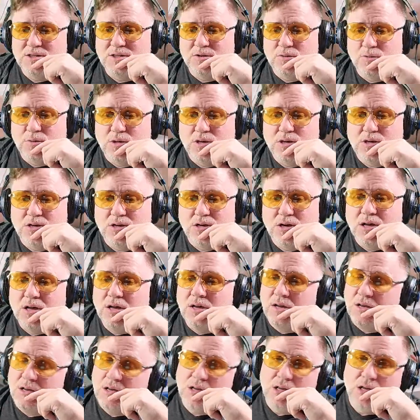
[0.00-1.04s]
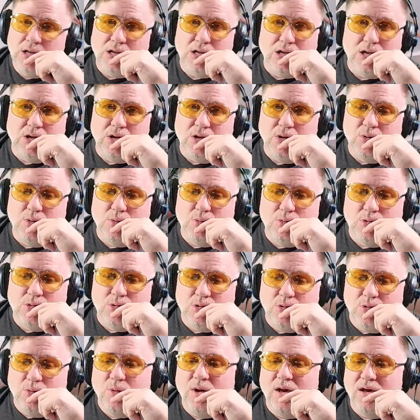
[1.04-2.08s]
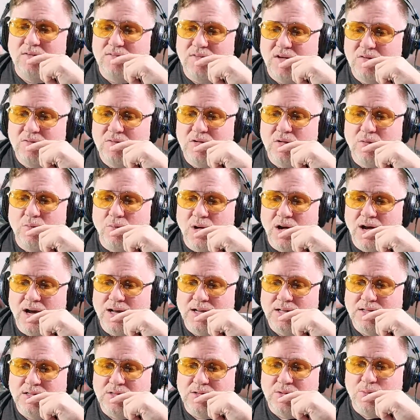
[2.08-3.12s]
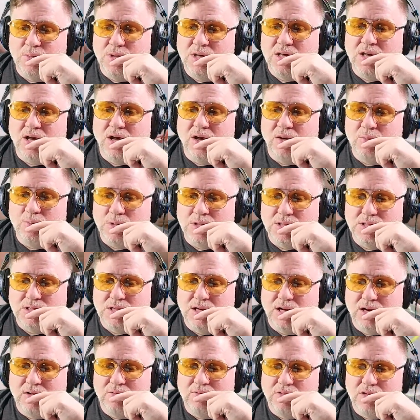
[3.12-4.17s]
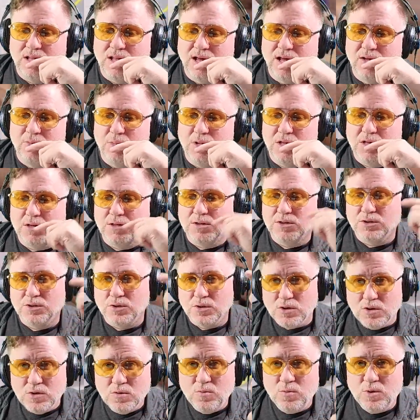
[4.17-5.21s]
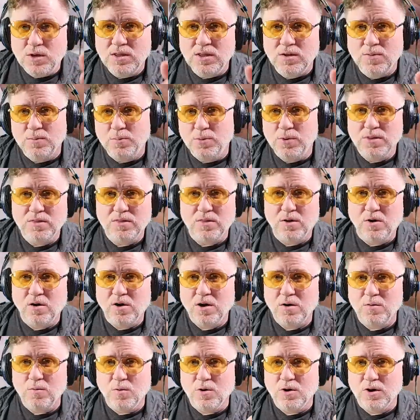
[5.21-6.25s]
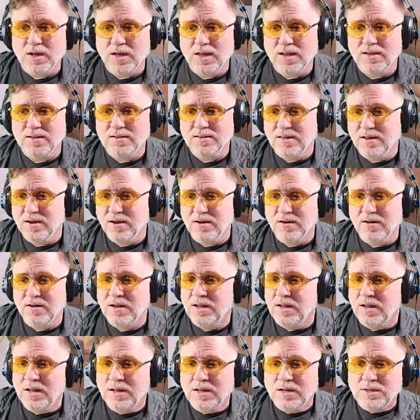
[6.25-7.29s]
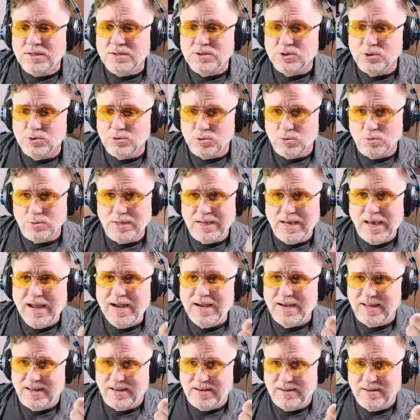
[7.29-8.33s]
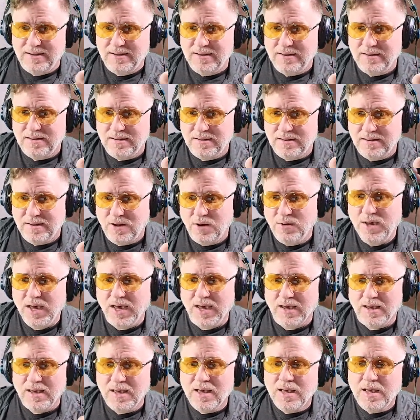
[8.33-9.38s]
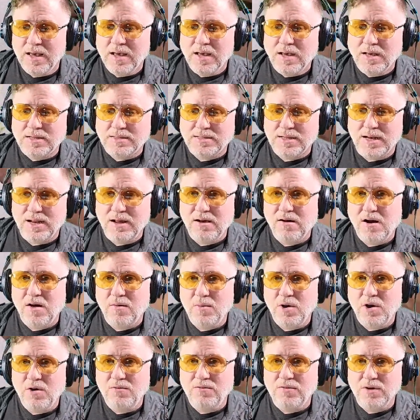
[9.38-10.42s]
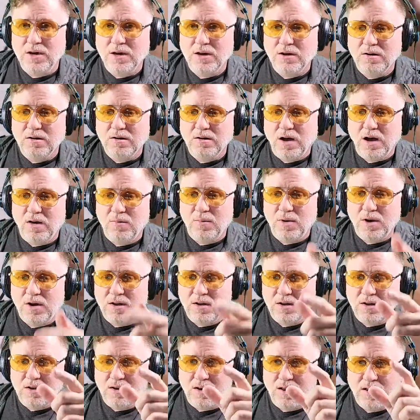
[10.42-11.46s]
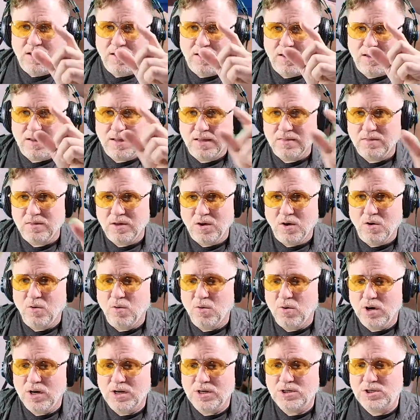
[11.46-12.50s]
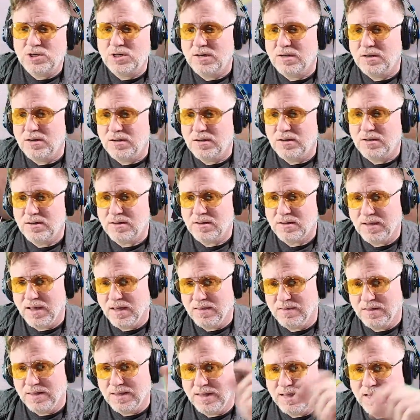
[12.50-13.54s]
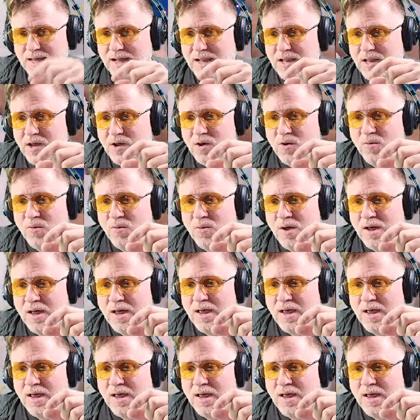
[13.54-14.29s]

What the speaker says: your work, you have every right to be compensated for that because you're the one that put the hard work in there to create it. Okay, so now I'm over here. Got the orange, got the yellow